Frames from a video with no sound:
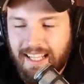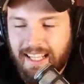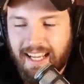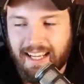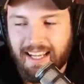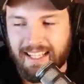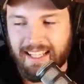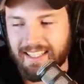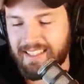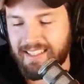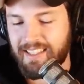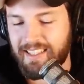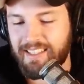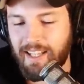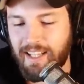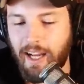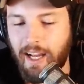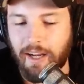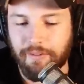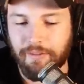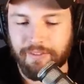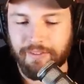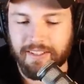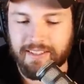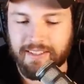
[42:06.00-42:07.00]
yeah, it's
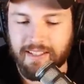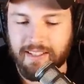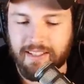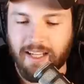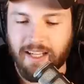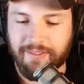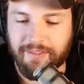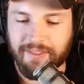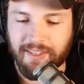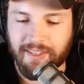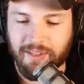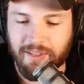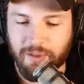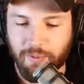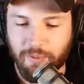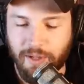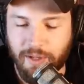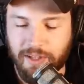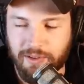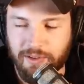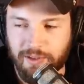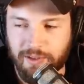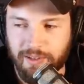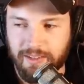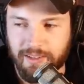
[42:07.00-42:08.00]
tough. It's a tough
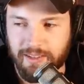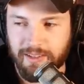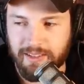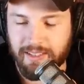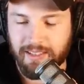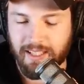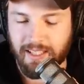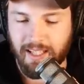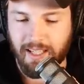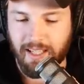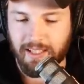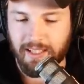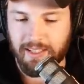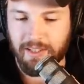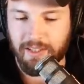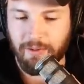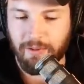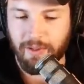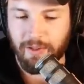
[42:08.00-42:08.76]
situation. Uh,